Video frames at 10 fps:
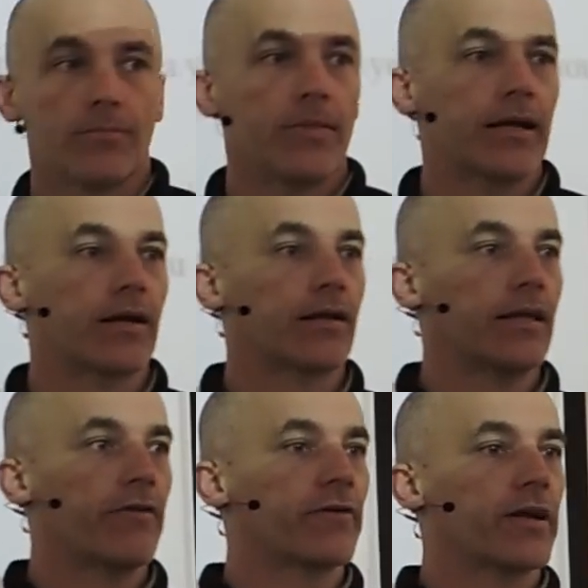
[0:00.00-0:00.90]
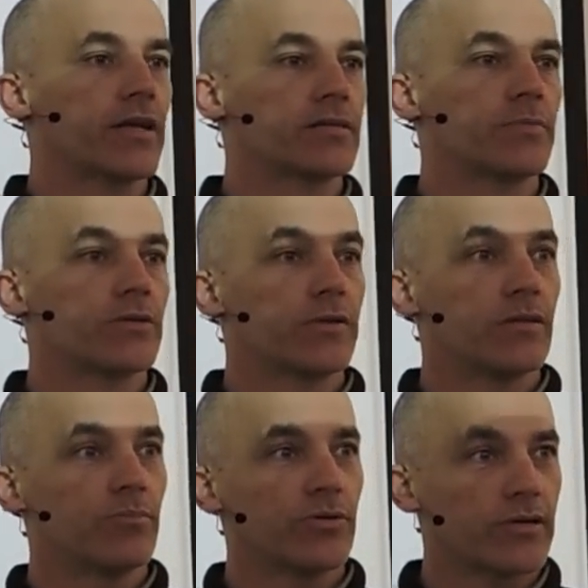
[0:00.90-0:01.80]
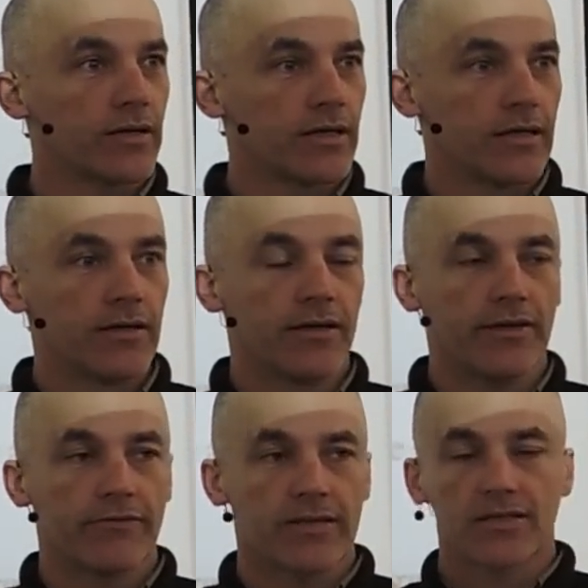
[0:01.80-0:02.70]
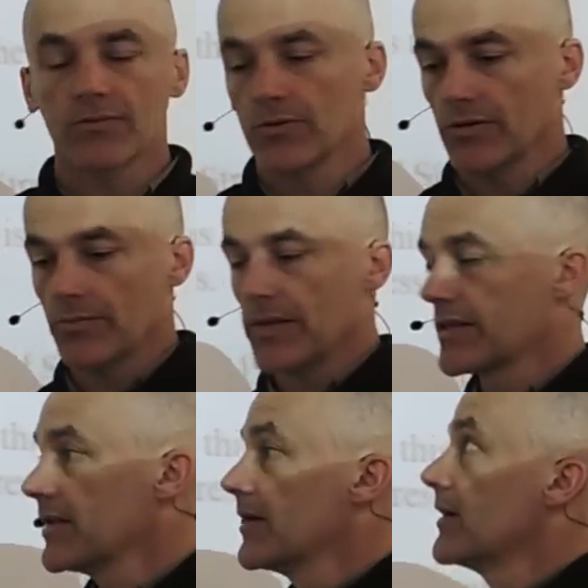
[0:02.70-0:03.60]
make a clarification between the book and the rest of the world. With,